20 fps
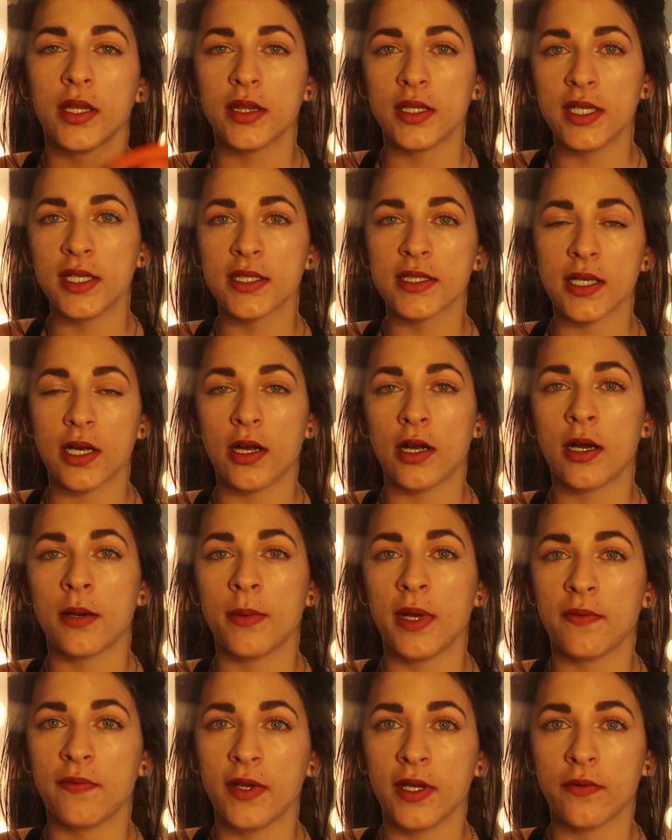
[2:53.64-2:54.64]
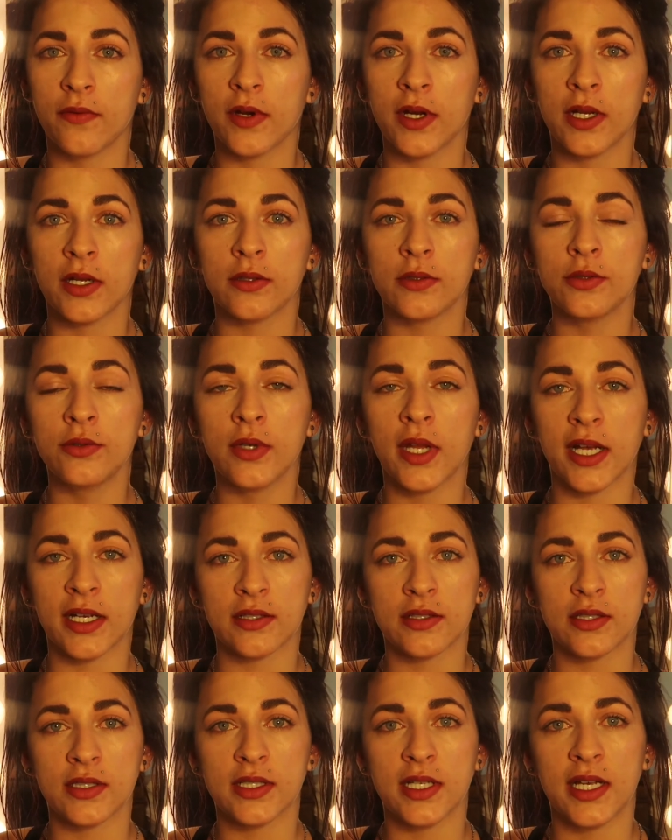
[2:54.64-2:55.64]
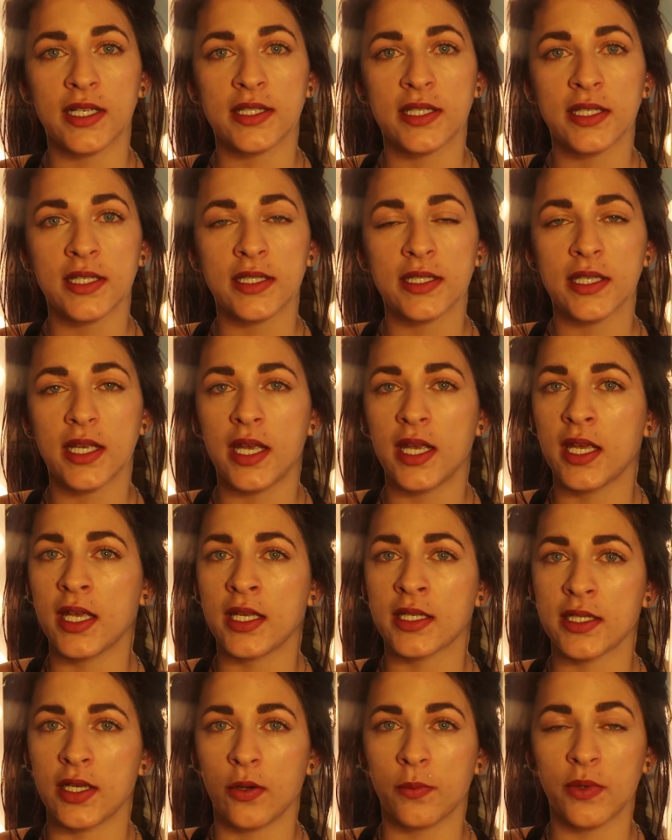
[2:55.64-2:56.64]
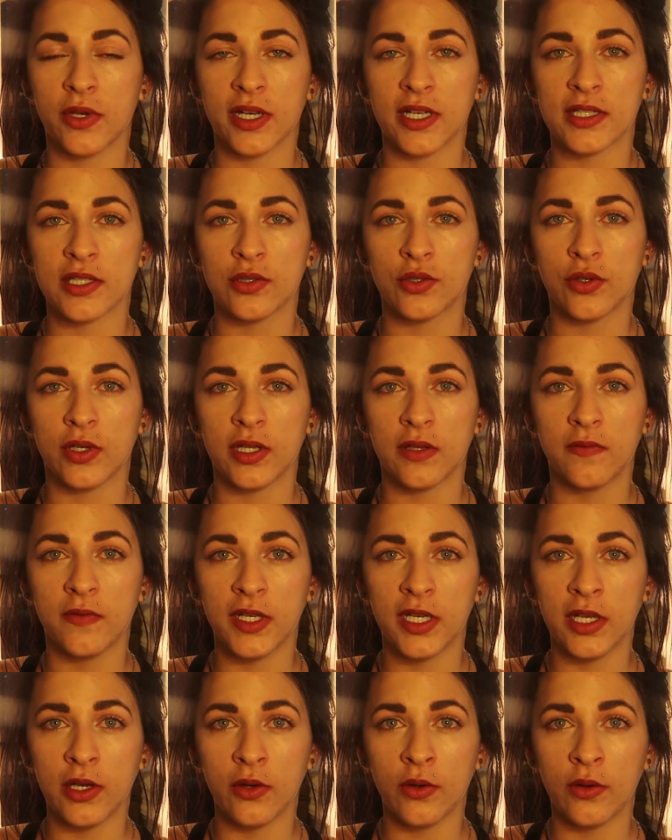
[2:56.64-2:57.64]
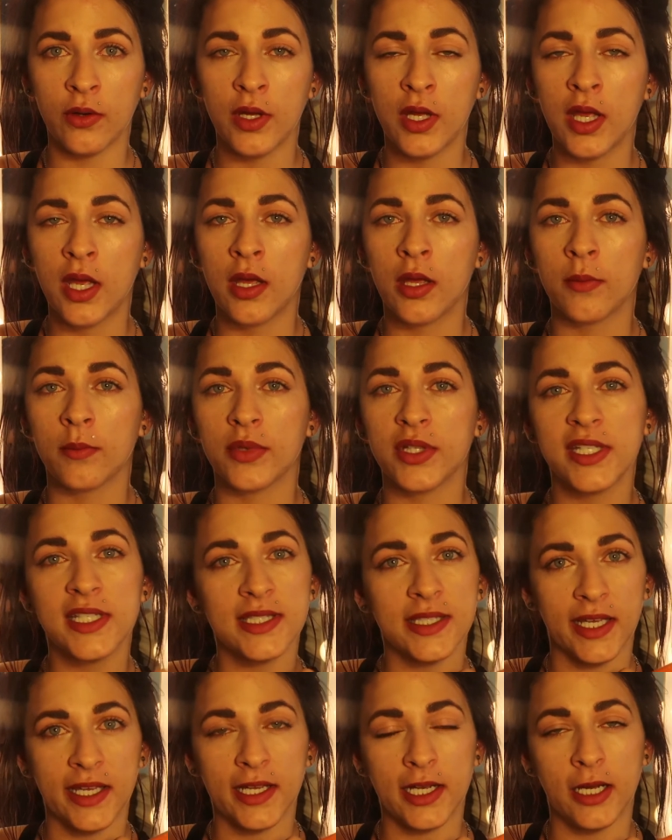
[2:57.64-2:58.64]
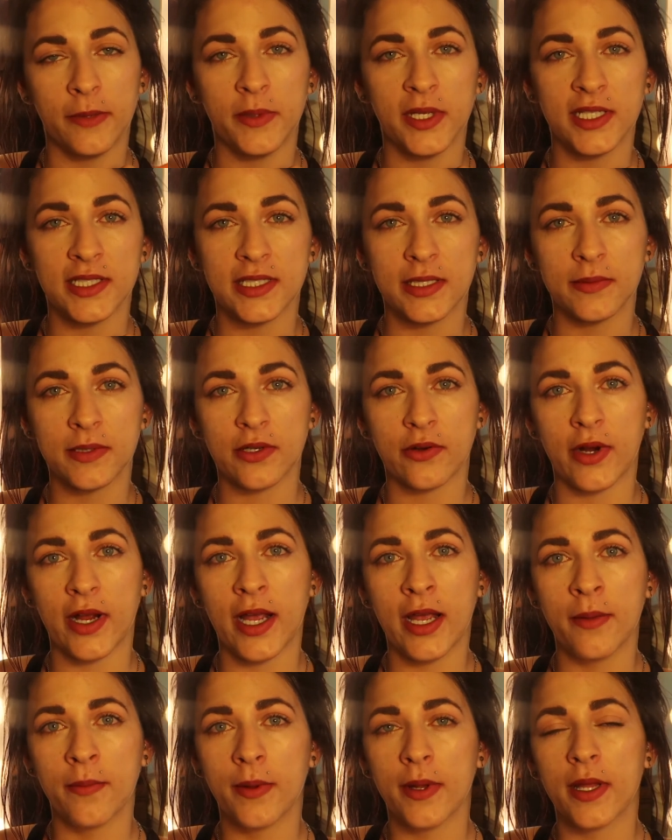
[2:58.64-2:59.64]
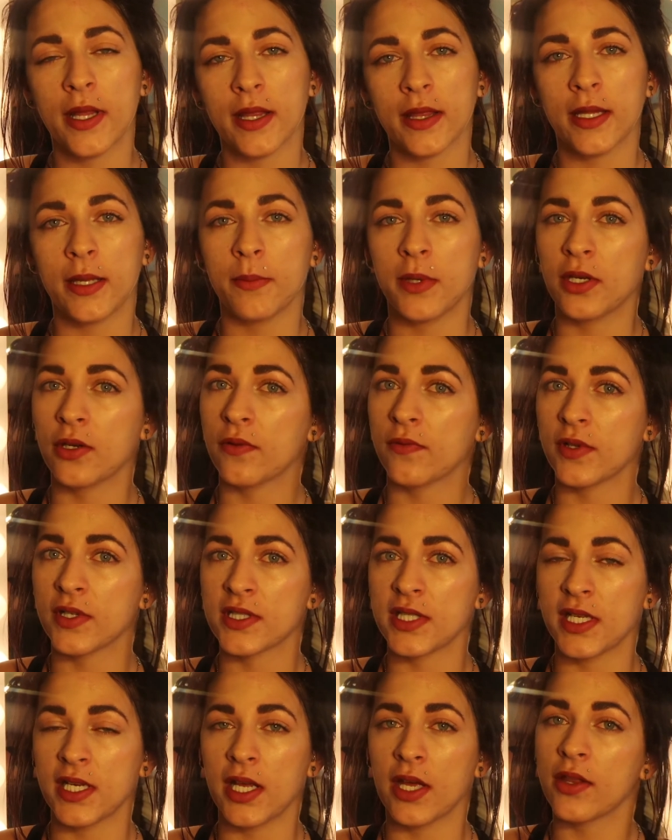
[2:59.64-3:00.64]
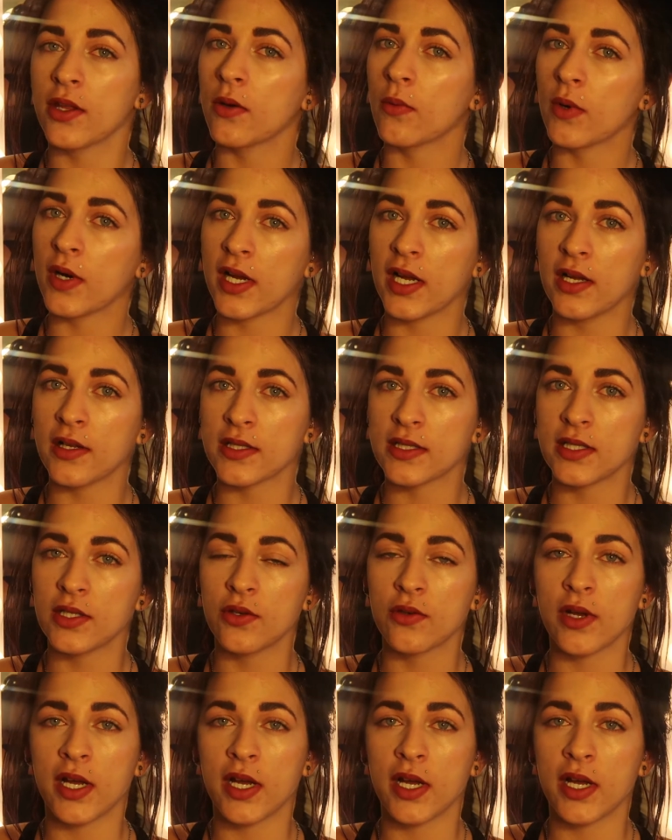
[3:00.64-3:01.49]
these are my favorite glute exercises, and I hope you guys enjoy the video. Please like, comment, and subscribe. Let me know if there's any other workouts that